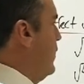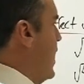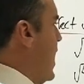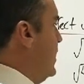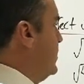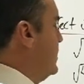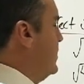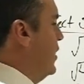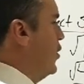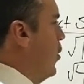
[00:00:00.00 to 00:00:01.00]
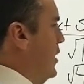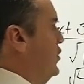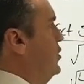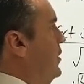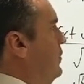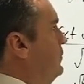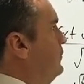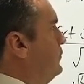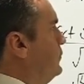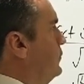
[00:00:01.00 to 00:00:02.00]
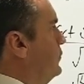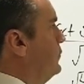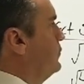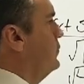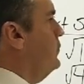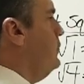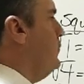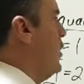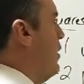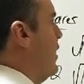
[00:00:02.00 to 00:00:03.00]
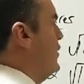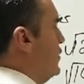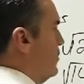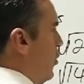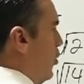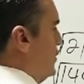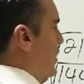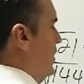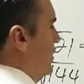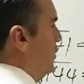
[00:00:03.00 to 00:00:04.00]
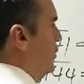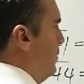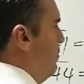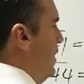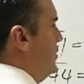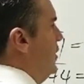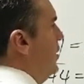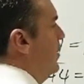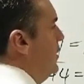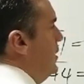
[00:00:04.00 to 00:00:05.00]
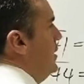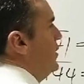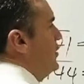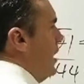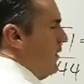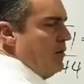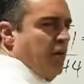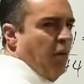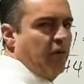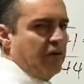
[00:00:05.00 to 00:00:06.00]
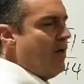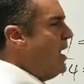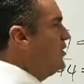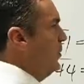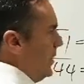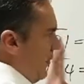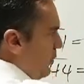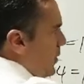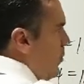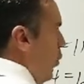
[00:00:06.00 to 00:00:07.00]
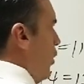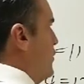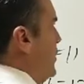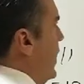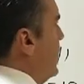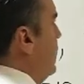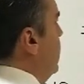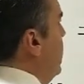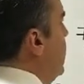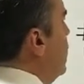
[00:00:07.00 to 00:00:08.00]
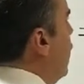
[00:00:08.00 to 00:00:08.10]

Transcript: asks a question. Alright, so this board's getting a little bit messy here. It's not like when we're in the classroom, we have 3 boards and I can go